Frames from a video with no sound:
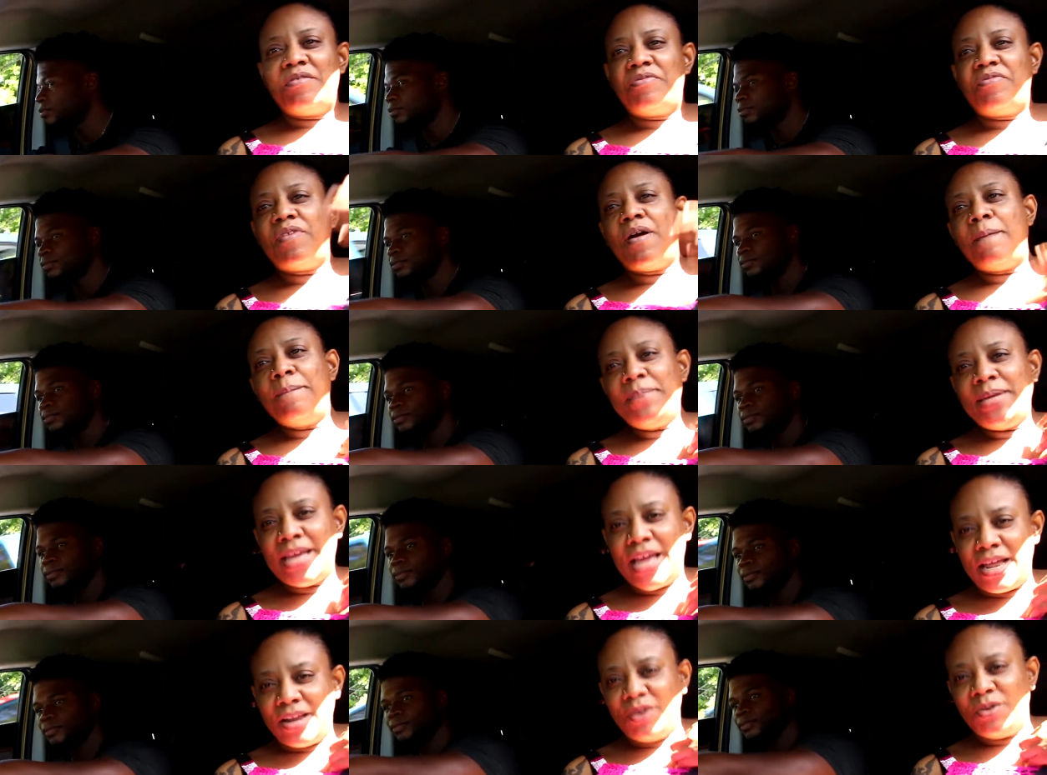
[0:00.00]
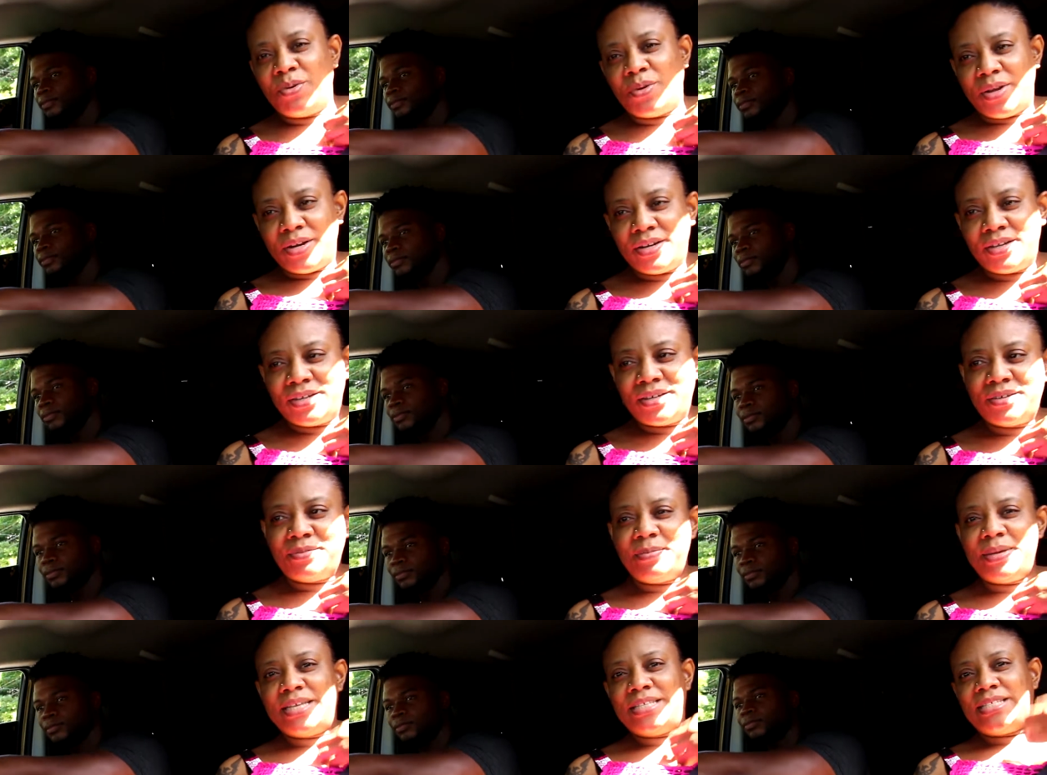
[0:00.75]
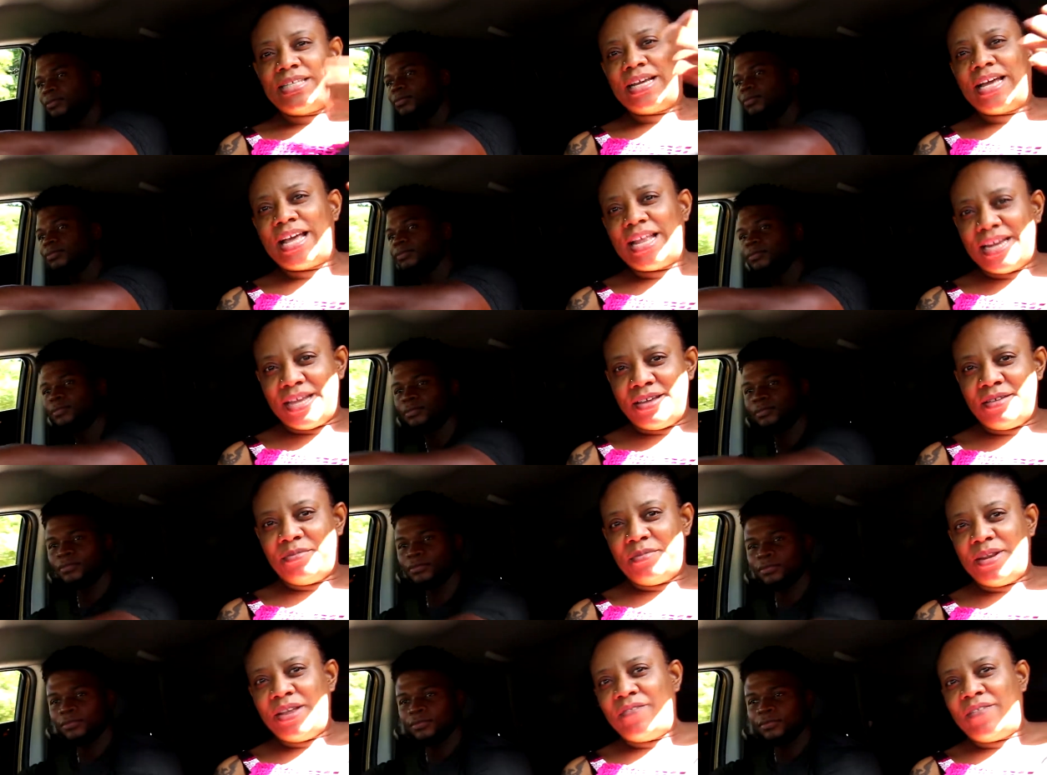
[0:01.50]
Speaker 1: family alone,
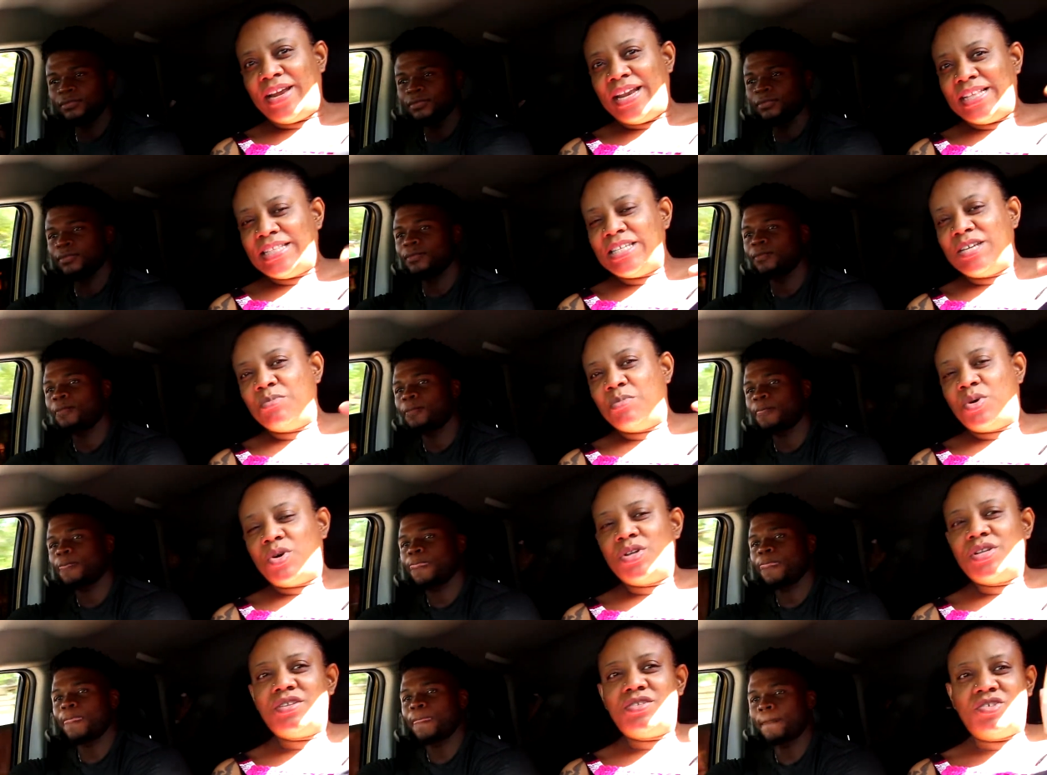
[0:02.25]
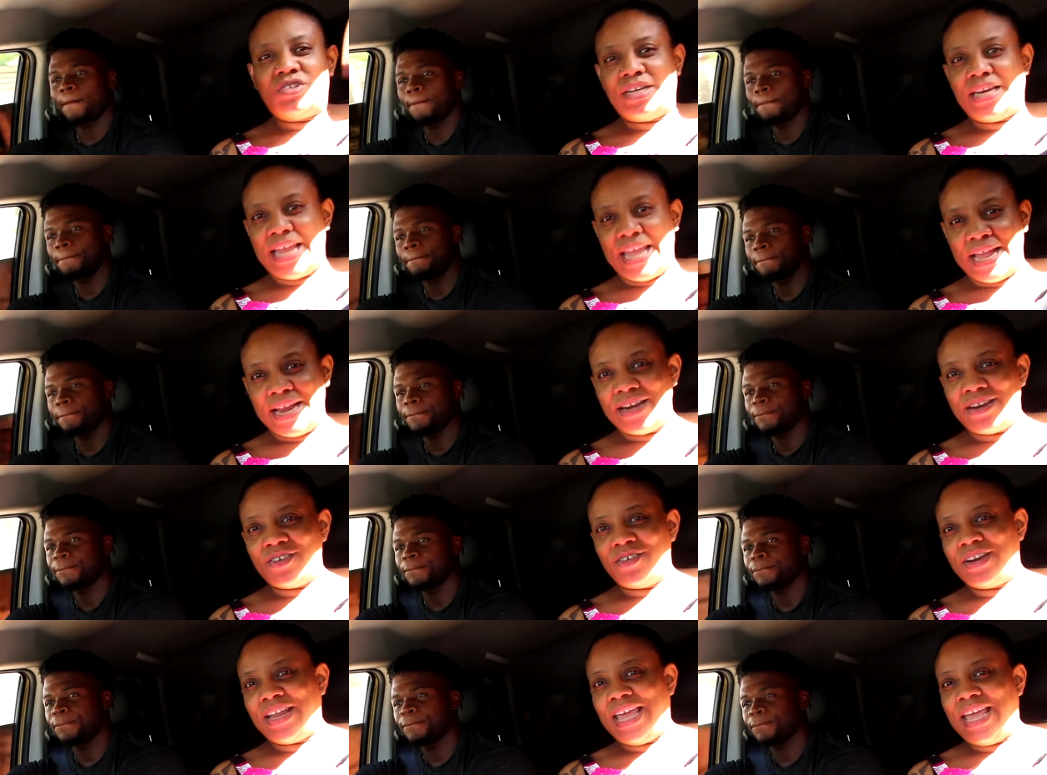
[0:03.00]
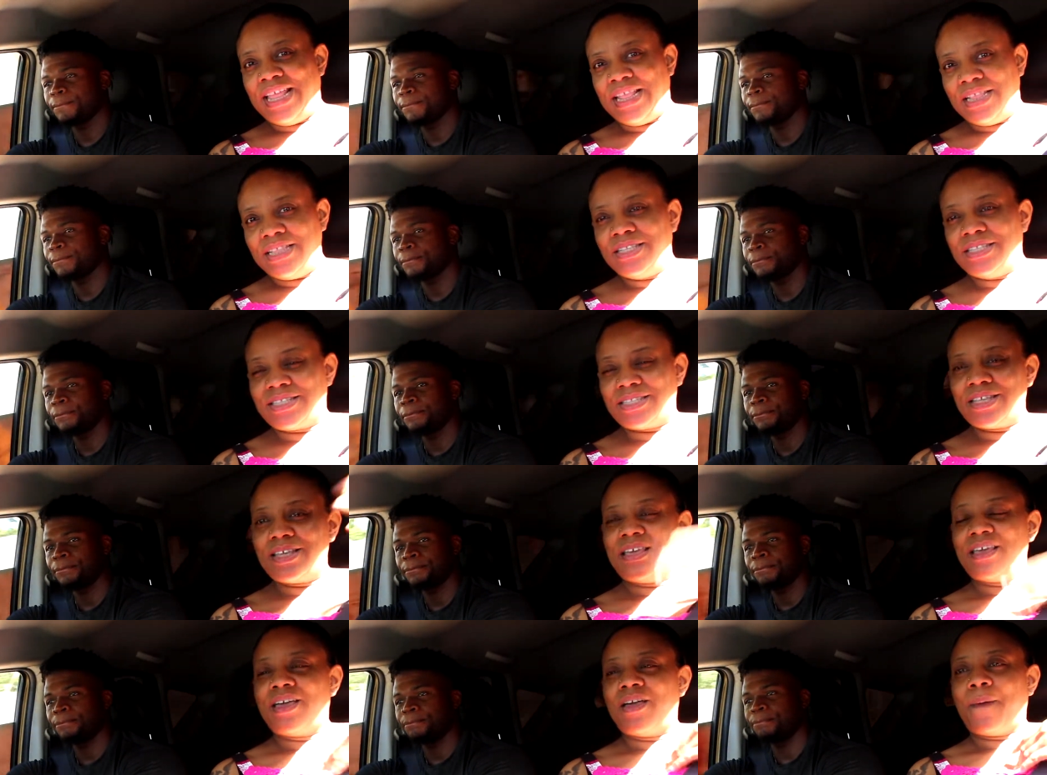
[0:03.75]
basically. We never had anything about like nothing else.
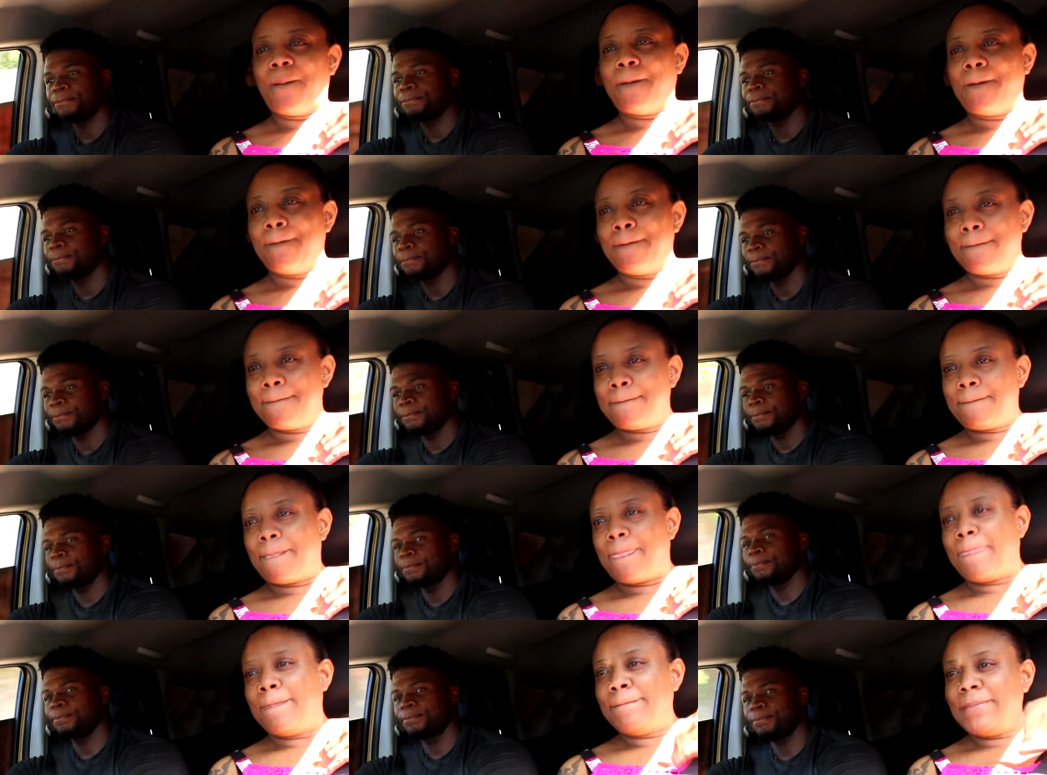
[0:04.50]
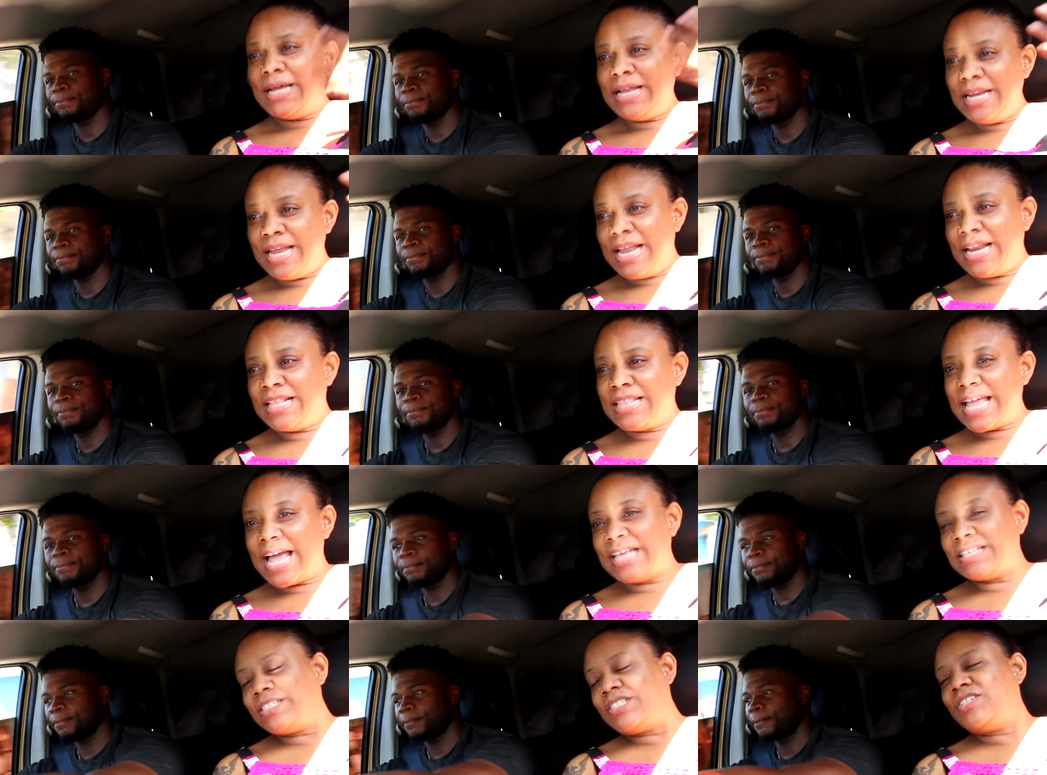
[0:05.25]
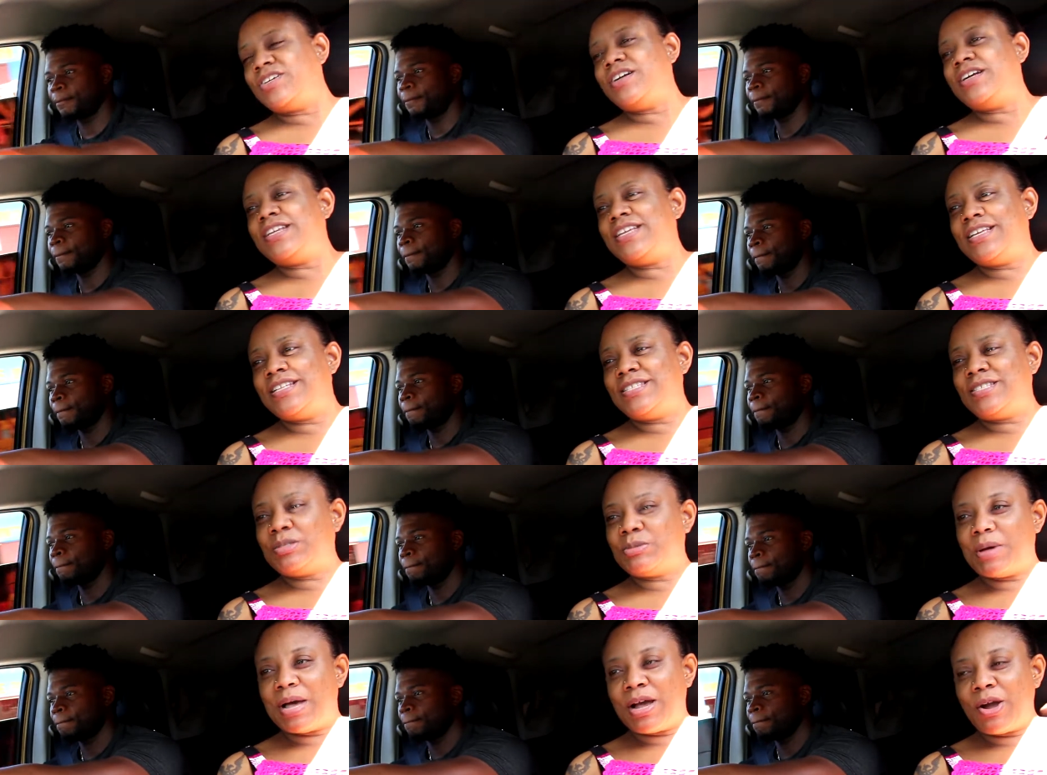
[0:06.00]
But then it has turned
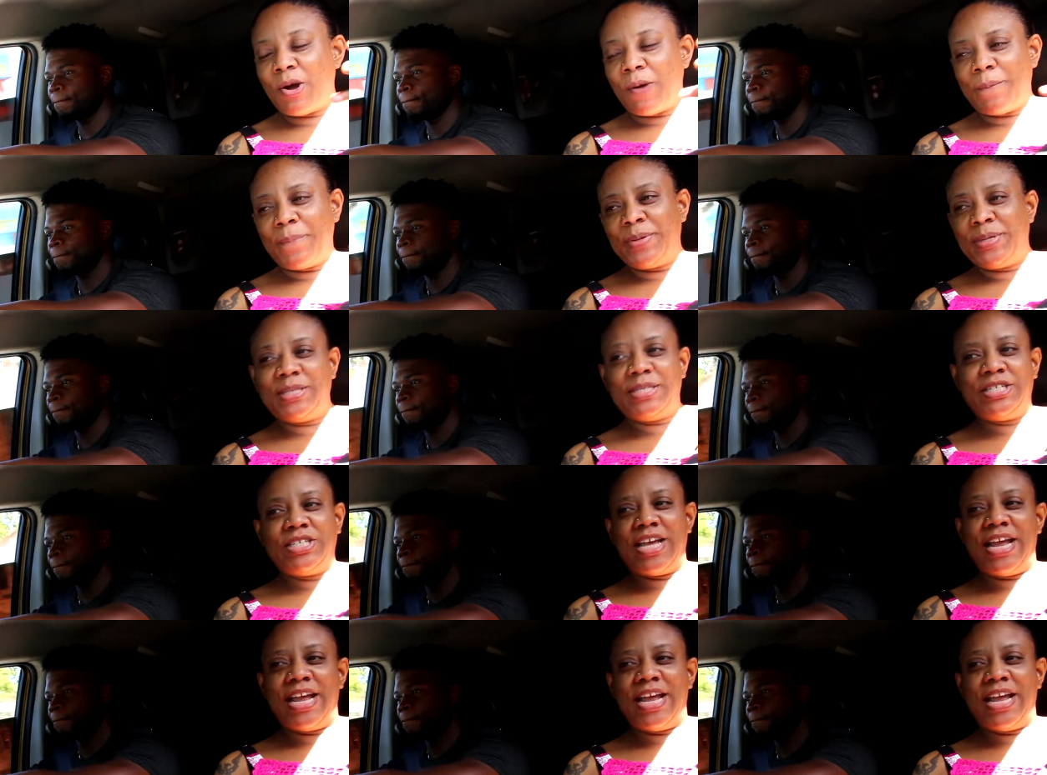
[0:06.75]
into a couple's